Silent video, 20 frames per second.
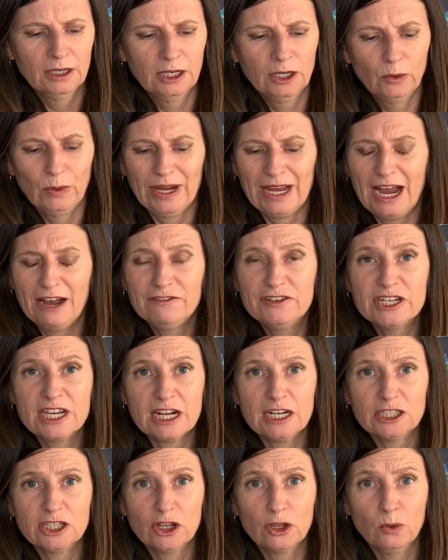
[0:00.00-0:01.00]
"We have to get
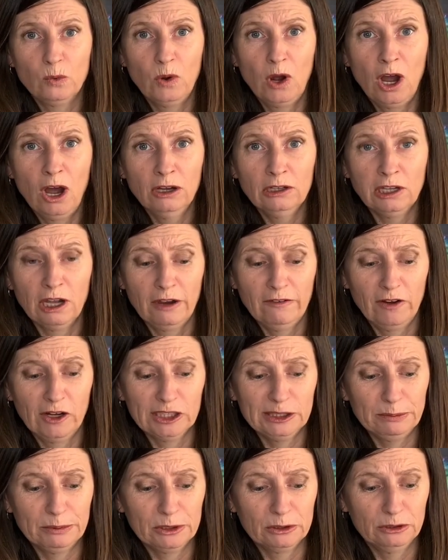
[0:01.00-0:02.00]
it to the wildlife
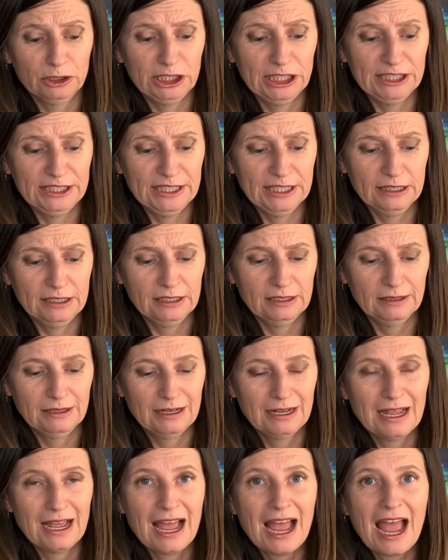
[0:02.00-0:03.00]
hospital," she said.
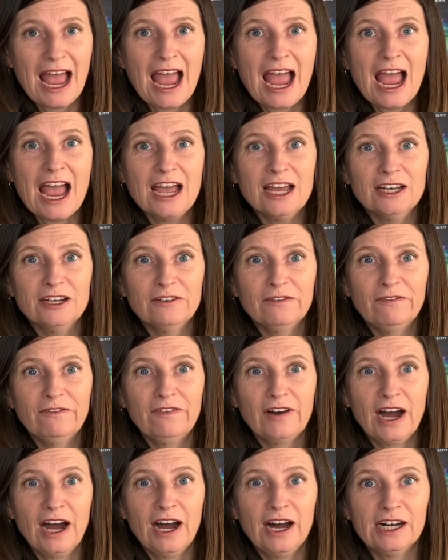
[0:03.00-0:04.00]
"And
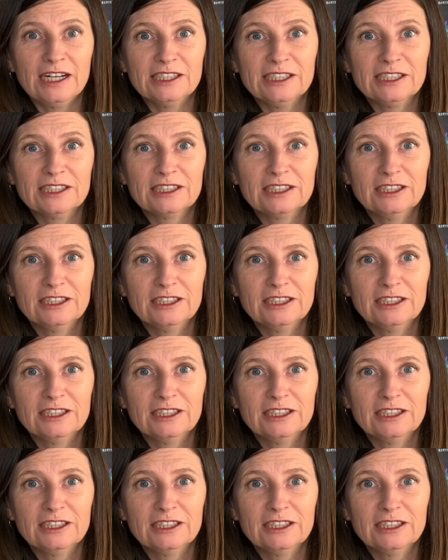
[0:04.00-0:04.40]
fast,"